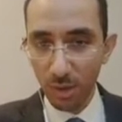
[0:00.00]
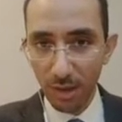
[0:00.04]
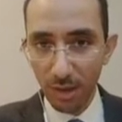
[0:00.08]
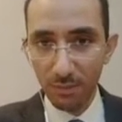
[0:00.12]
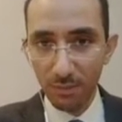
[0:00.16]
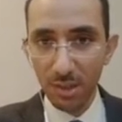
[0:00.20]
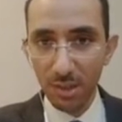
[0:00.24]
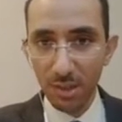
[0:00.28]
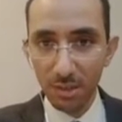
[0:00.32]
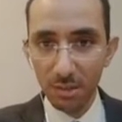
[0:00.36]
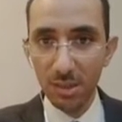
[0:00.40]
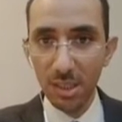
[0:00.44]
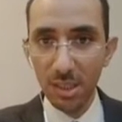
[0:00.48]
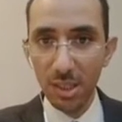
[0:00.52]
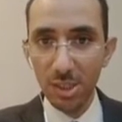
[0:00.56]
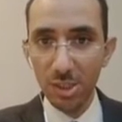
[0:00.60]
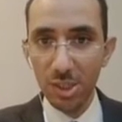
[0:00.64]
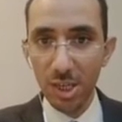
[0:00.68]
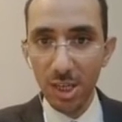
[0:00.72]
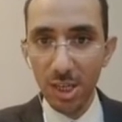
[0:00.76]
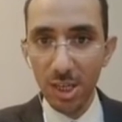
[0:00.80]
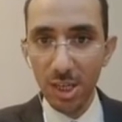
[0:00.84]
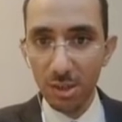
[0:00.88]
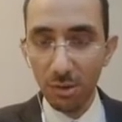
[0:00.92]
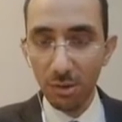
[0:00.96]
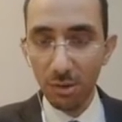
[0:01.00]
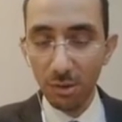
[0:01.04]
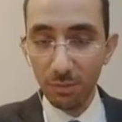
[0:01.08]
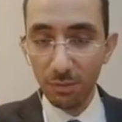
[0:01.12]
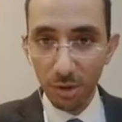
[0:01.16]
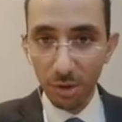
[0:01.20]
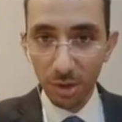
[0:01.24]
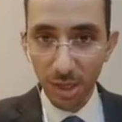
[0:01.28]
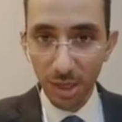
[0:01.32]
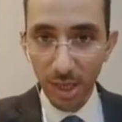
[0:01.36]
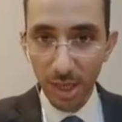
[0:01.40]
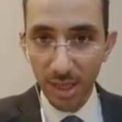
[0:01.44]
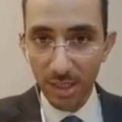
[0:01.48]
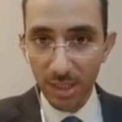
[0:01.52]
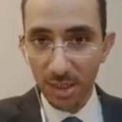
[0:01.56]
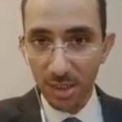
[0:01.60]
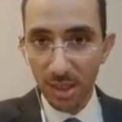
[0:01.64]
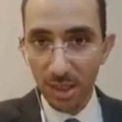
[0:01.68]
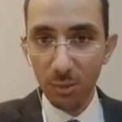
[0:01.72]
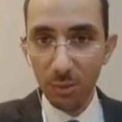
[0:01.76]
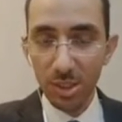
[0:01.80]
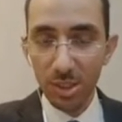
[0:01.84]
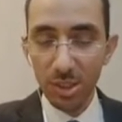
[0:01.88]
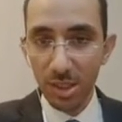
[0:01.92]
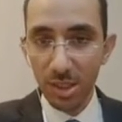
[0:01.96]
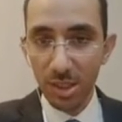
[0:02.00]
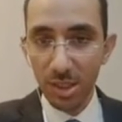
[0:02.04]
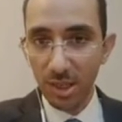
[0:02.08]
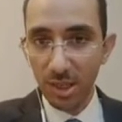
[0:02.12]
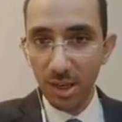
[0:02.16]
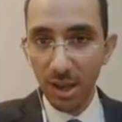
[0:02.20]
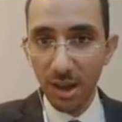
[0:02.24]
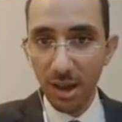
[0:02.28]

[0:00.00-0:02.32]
We have not really changed our forecast, and we